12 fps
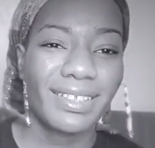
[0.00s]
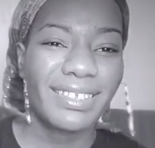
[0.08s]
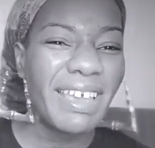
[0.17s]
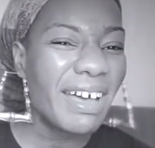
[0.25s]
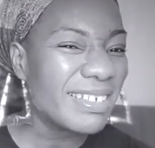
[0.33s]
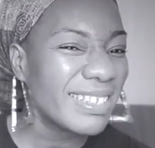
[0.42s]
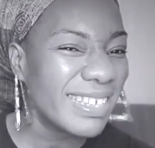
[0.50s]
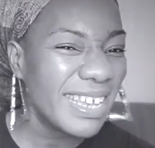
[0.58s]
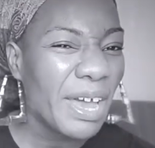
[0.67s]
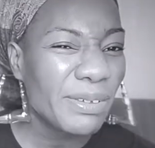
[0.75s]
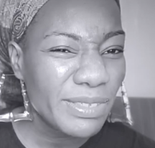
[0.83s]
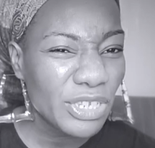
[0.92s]
Y'all see
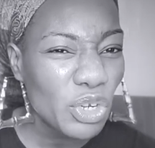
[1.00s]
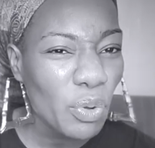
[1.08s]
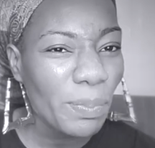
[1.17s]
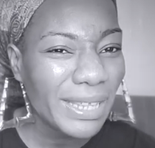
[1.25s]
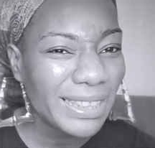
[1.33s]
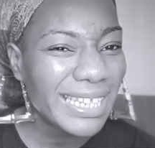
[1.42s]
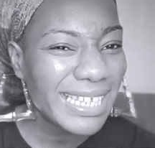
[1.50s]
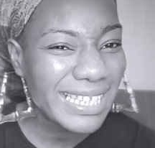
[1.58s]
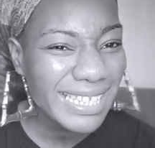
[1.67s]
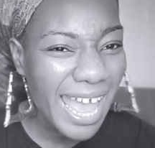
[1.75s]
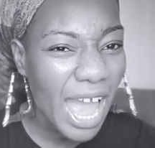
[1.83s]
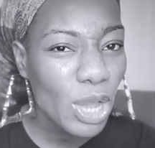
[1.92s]
how stupid this
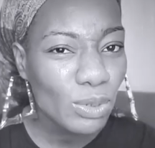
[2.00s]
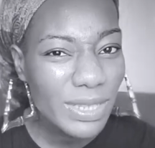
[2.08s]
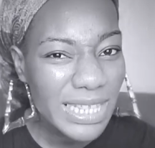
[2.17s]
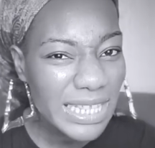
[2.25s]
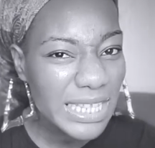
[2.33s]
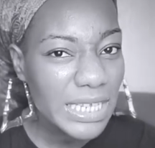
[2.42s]
sounds?